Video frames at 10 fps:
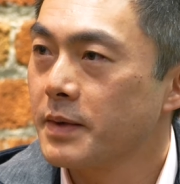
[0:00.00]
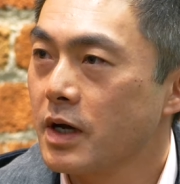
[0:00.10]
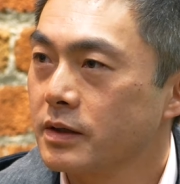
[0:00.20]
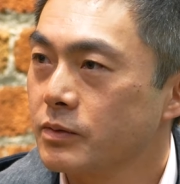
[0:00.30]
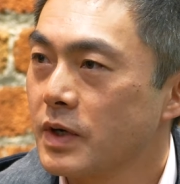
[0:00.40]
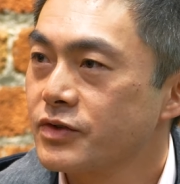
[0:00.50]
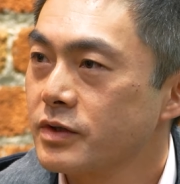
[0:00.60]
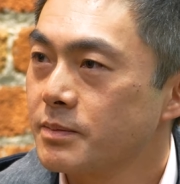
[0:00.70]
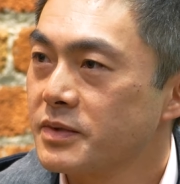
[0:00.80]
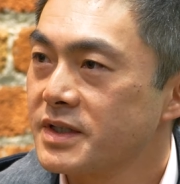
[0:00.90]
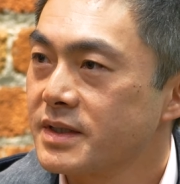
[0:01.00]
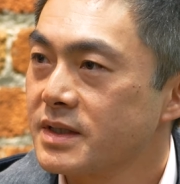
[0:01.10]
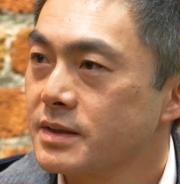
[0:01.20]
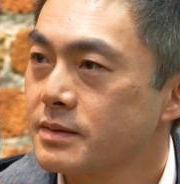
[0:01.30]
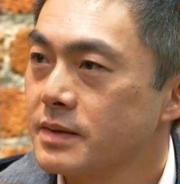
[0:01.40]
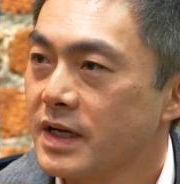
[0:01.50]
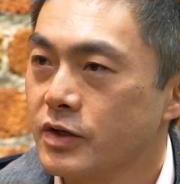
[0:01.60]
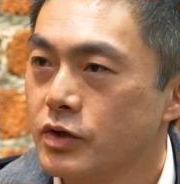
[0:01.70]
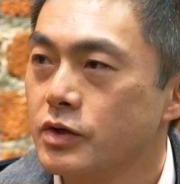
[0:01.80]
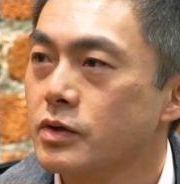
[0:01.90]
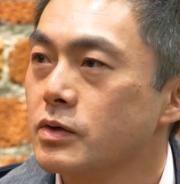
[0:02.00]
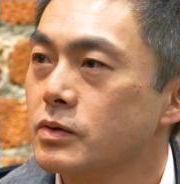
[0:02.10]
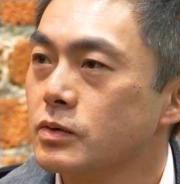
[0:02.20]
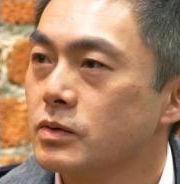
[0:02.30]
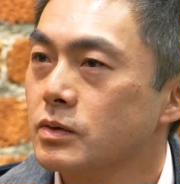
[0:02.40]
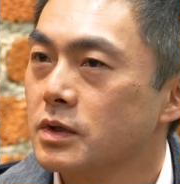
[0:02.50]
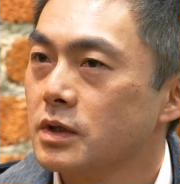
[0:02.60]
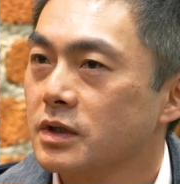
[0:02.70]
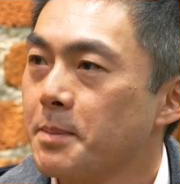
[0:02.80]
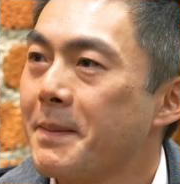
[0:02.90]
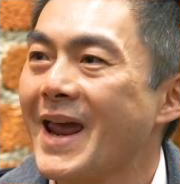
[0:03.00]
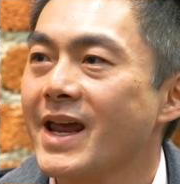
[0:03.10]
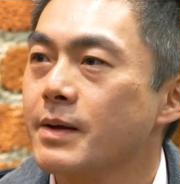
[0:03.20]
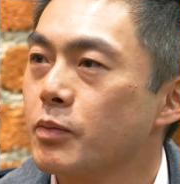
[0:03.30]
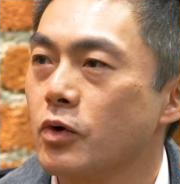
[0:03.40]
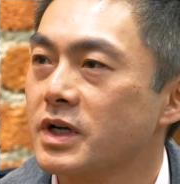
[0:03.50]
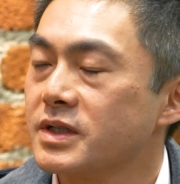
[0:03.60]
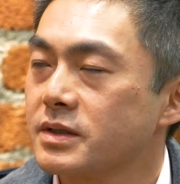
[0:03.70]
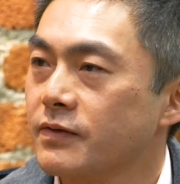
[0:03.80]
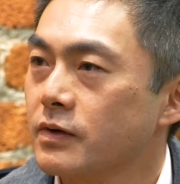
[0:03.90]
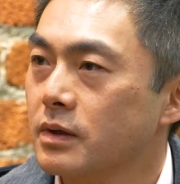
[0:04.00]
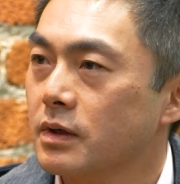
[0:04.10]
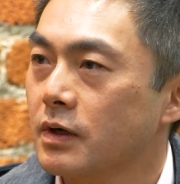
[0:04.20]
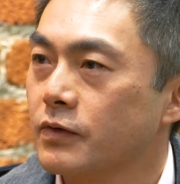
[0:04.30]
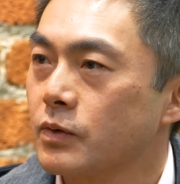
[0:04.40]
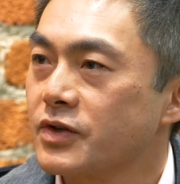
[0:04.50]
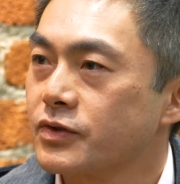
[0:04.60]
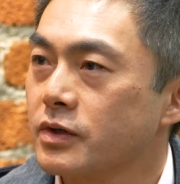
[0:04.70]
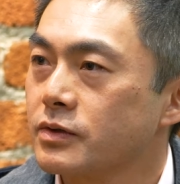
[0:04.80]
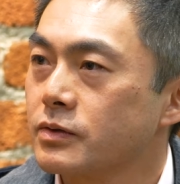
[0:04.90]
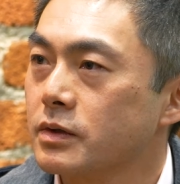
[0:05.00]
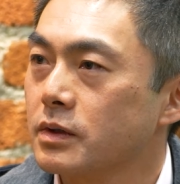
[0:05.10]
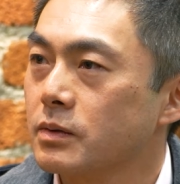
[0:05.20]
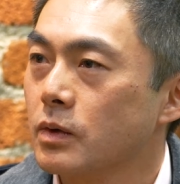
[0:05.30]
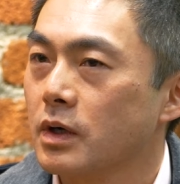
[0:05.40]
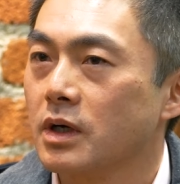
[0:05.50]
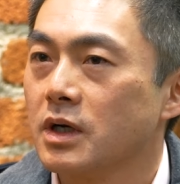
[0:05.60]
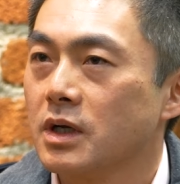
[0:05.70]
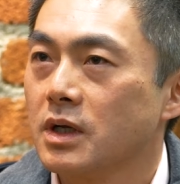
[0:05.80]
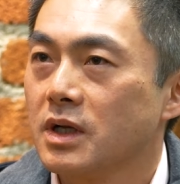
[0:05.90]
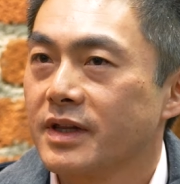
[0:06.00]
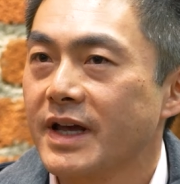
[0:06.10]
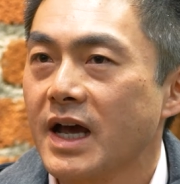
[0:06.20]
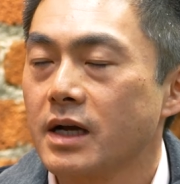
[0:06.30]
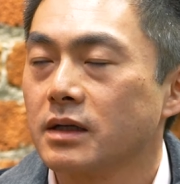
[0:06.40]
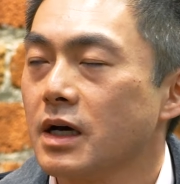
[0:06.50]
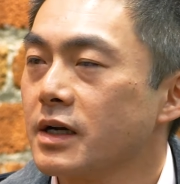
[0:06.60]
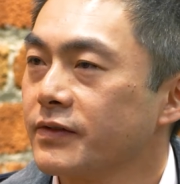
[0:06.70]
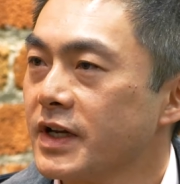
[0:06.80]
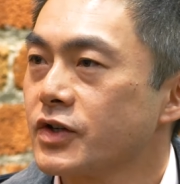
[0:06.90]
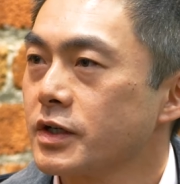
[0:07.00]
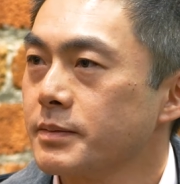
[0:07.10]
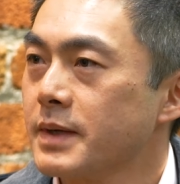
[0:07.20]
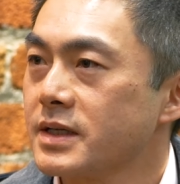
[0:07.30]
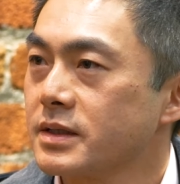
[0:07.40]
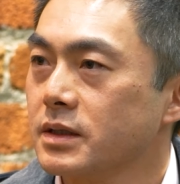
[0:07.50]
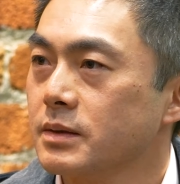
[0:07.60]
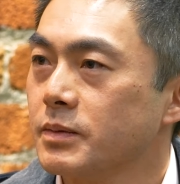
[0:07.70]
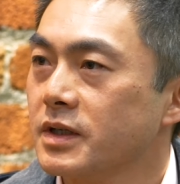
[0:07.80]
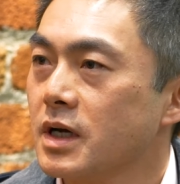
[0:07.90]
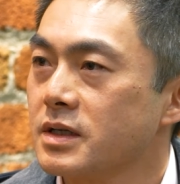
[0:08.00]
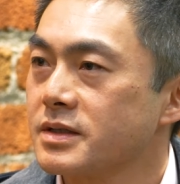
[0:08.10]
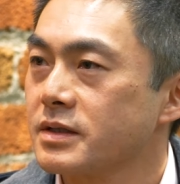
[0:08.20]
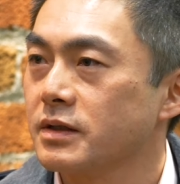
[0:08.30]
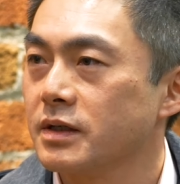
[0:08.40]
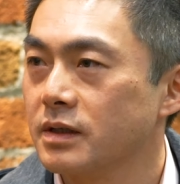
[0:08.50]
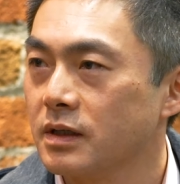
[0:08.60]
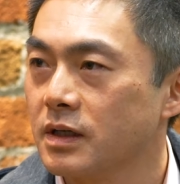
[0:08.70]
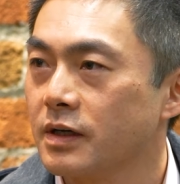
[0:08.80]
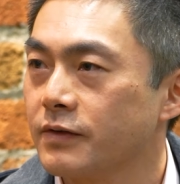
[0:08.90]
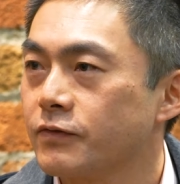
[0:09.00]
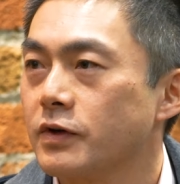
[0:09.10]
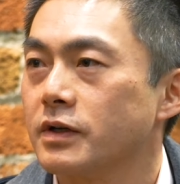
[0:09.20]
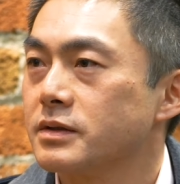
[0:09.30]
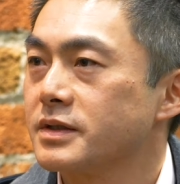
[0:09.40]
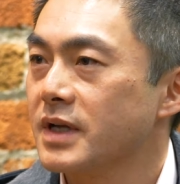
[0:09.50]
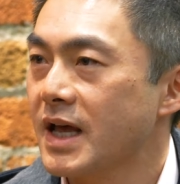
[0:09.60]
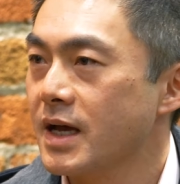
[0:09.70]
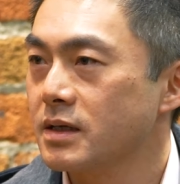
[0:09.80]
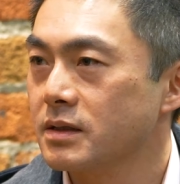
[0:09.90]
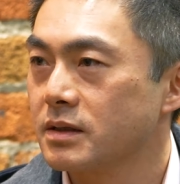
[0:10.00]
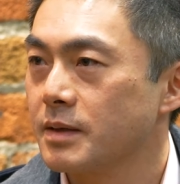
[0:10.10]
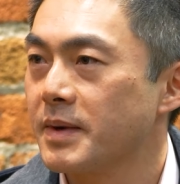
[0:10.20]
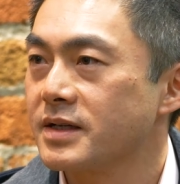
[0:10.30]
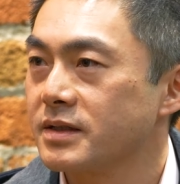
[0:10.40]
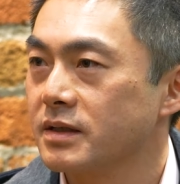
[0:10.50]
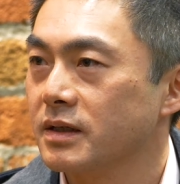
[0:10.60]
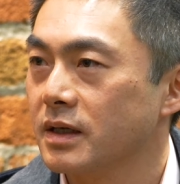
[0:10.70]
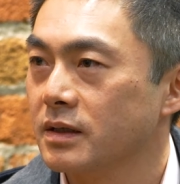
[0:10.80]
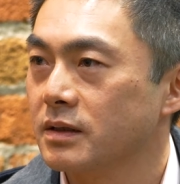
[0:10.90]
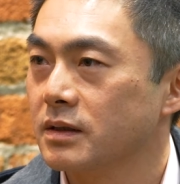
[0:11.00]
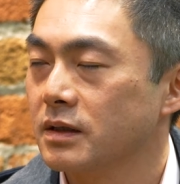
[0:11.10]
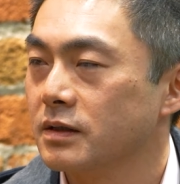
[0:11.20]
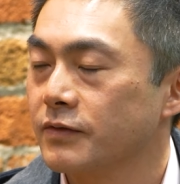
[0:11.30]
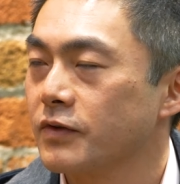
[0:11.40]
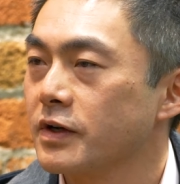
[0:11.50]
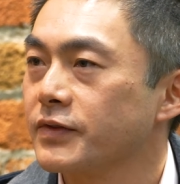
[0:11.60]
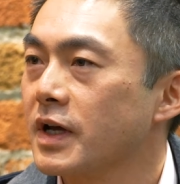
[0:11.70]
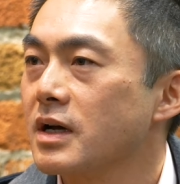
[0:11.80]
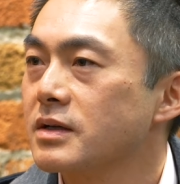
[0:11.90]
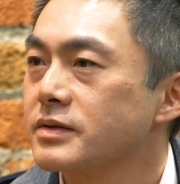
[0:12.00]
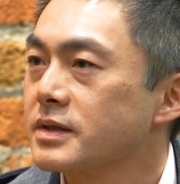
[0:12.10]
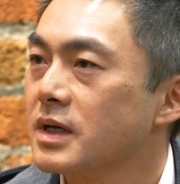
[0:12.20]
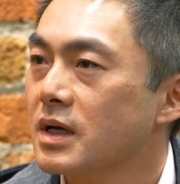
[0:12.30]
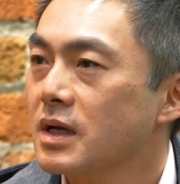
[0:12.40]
about the restaurant business and knew the pain points of a, of a restaurateur, where they had a lot of kitchen capacity, but not necessarily a lot of front end capacity in, in the front of the house.